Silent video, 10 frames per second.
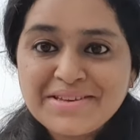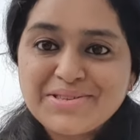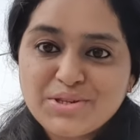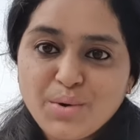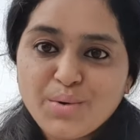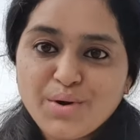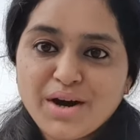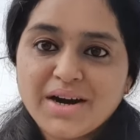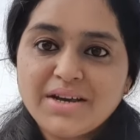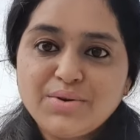
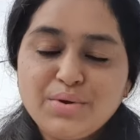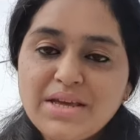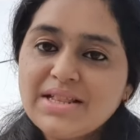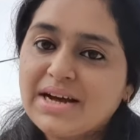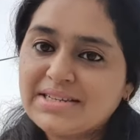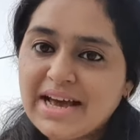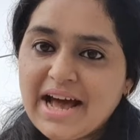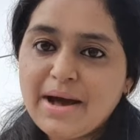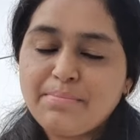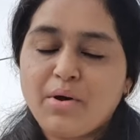so you need a
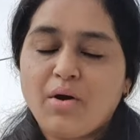tap